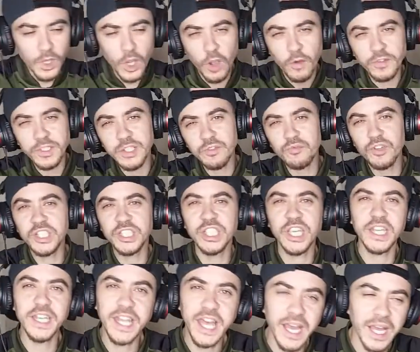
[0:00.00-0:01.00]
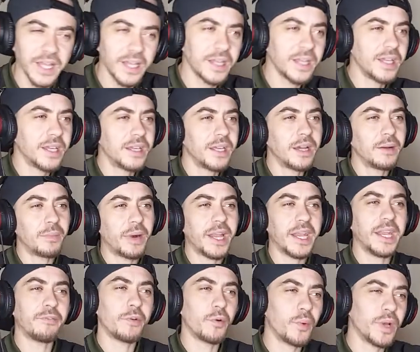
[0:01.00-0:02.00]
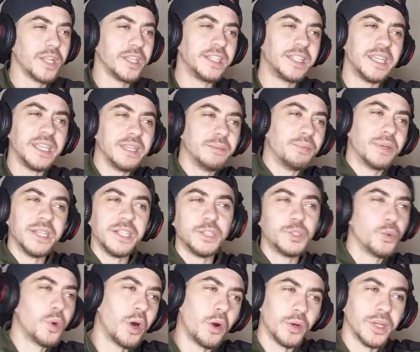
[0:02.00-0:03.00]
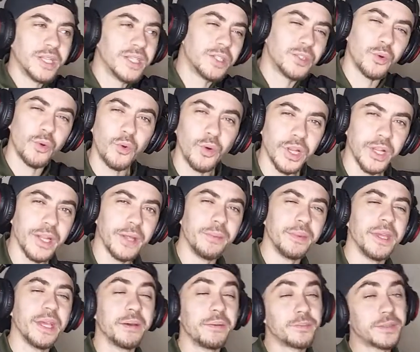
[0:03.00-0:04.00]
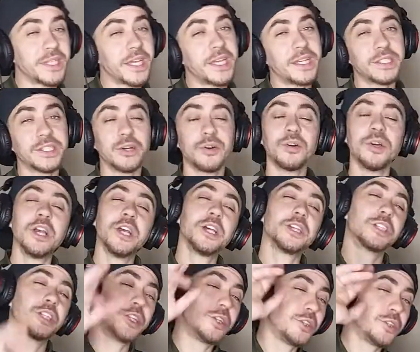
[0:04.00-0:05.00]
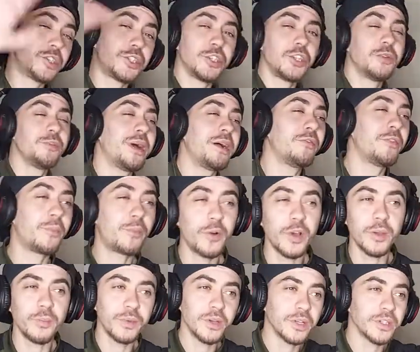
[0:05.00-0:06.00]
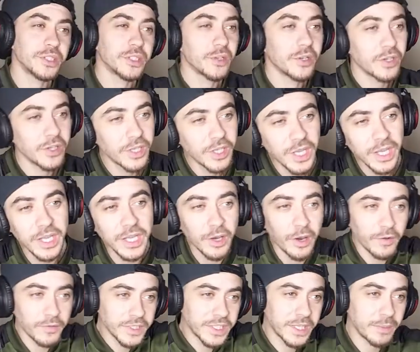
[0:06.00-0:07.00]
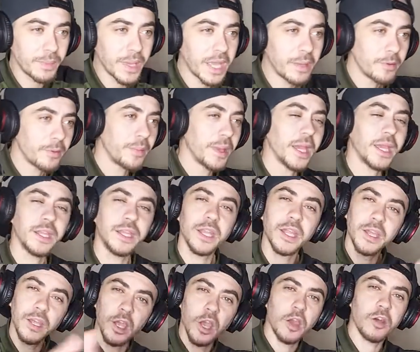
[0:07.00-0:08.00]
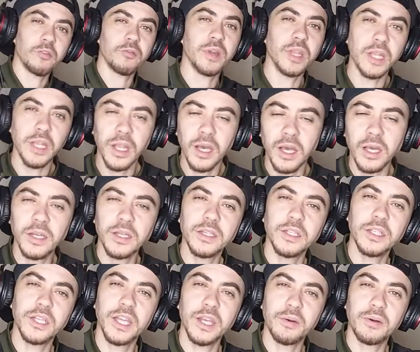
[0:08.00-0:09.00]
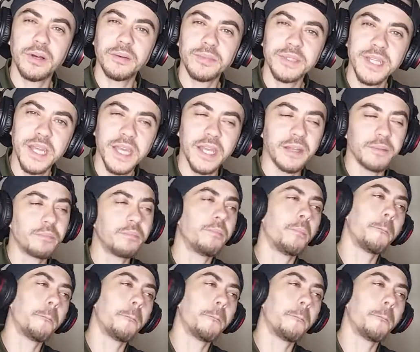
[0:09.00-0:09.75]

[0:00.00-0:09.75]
Obviously, Richie and that. But I never went deep and dwelled into all of them. You know what I'm saying? So, salute to you, man, for putting me onto, obviously, Baby Main, Ridla. You know what I'm saying?